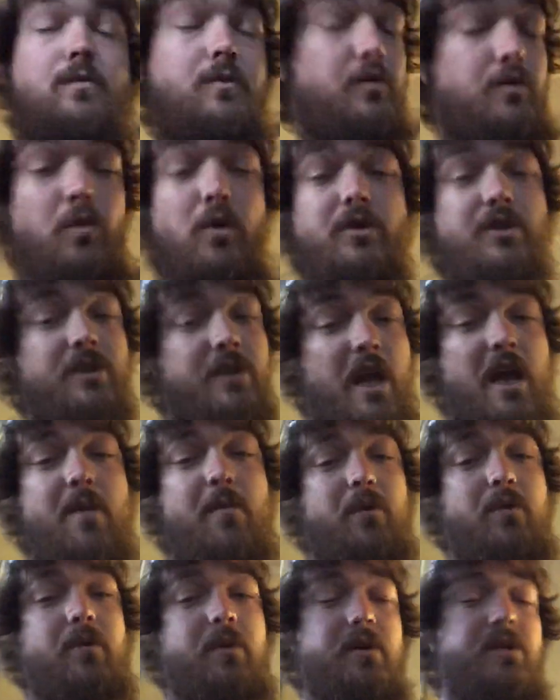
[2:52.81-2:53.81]
real
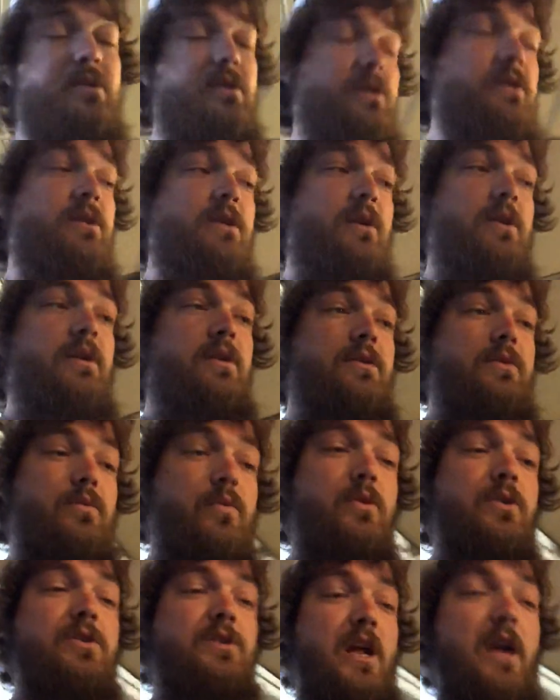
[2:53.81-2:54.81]
stable. It's
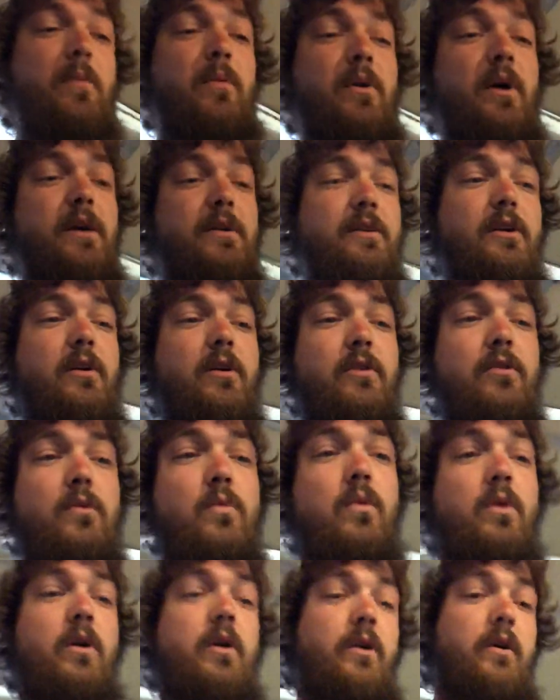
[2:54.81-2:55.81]
real stable out there on the
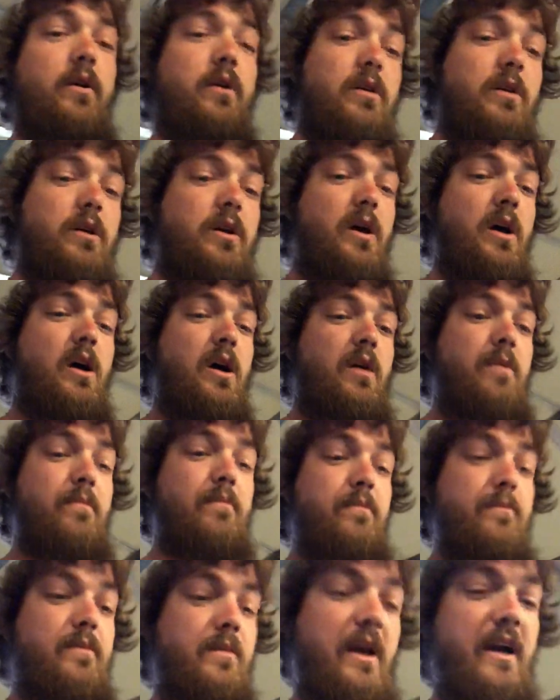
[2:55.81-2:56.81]
water.
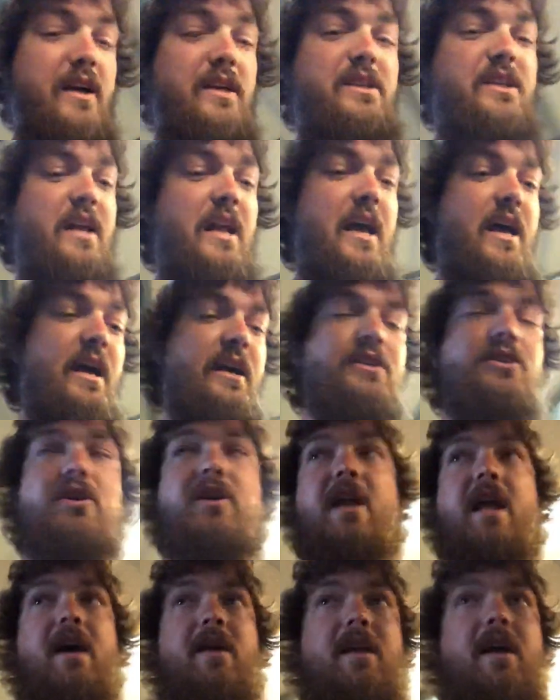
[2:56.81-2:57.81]
Like I said, I took
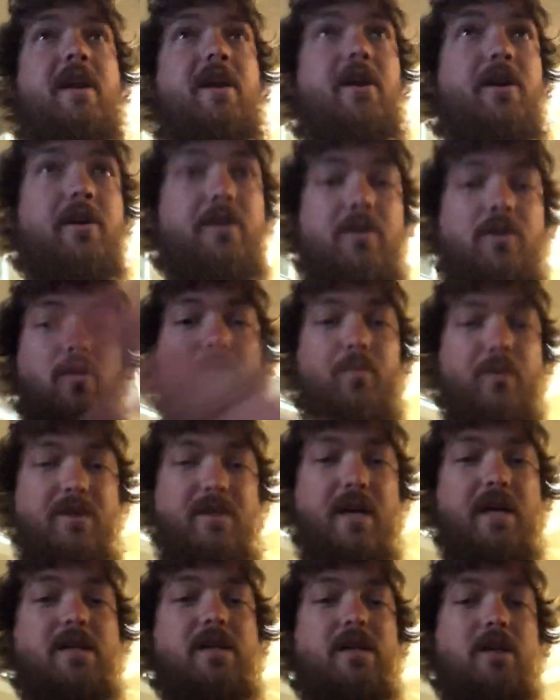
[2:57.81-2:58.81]
it out down here in the little
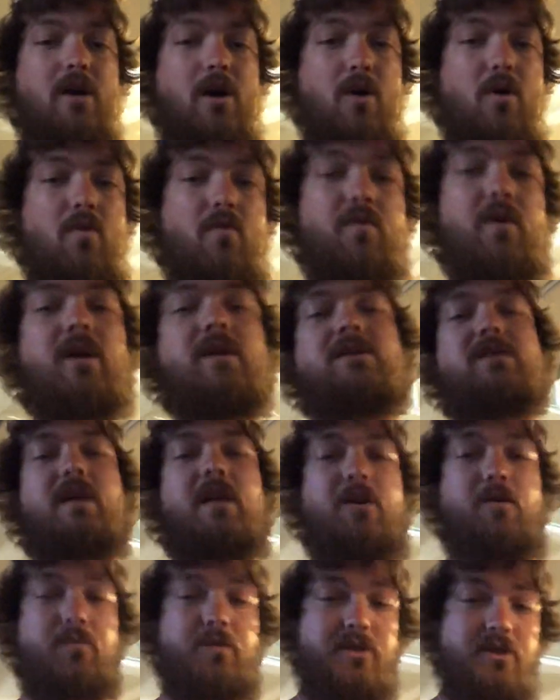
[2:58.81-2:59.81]
protected cove, and I said
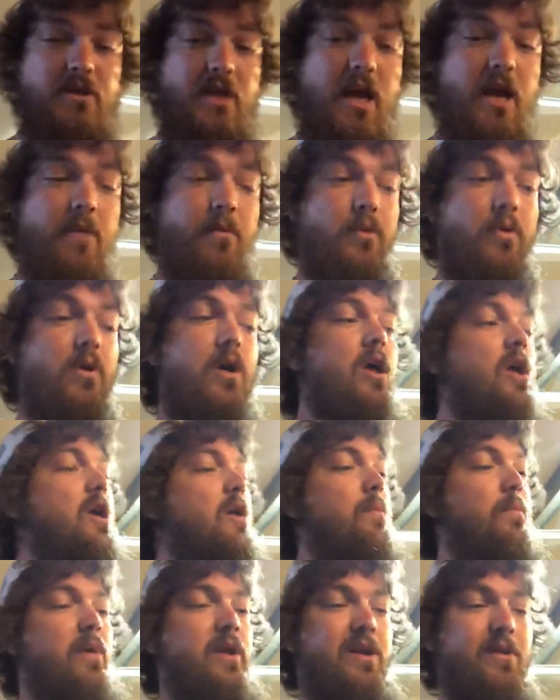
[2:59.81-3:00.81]
it was stable,
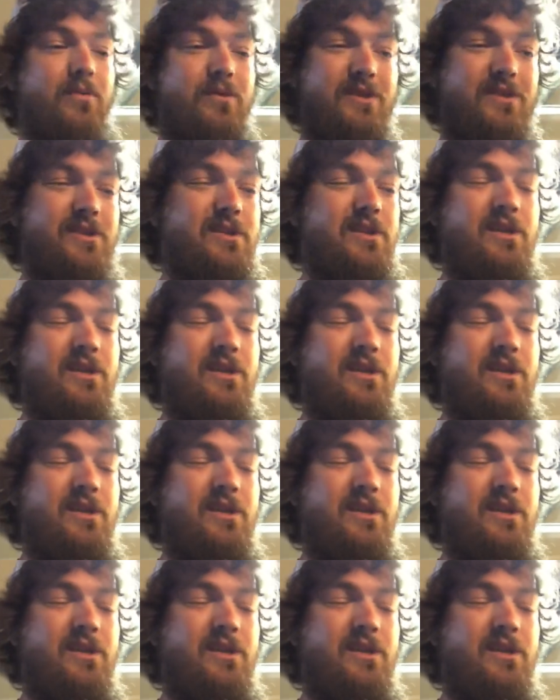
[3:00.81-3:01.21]
but it was